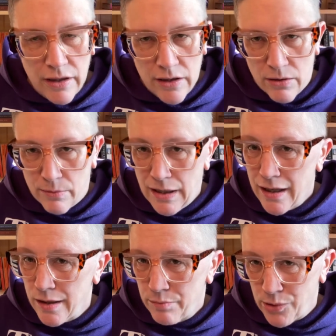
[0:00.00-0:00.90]
you know, I'm not
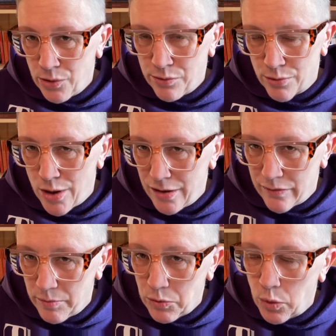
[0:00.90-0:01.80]
going to blow through all of
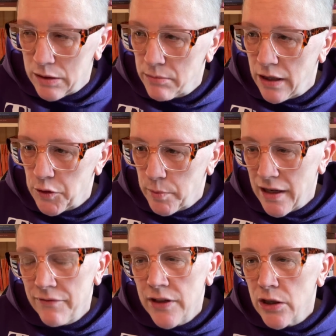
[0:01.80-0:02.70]
them in 1 month, but
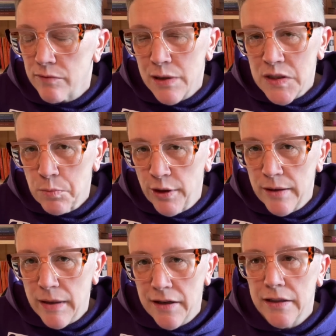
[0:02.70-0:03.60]
I figure if we spread
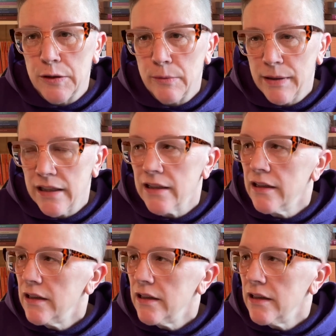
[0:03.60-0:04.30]
them out a little bit,